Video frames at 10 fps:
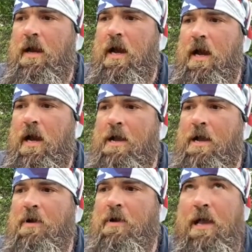I've
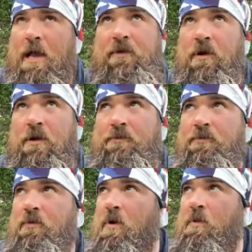gone through
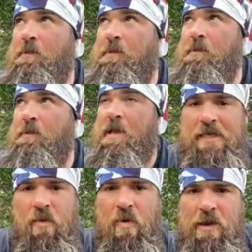all the maps. I got
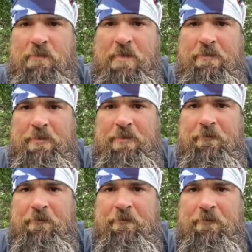one map left
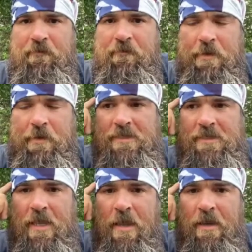before I'm out of the
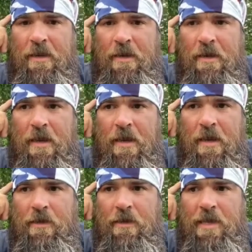state, and I
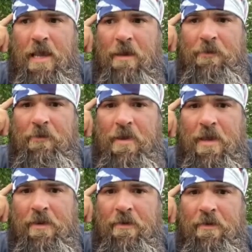couldn't be a happier
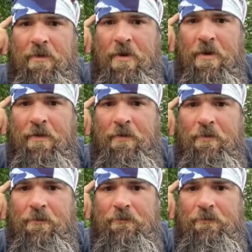man right now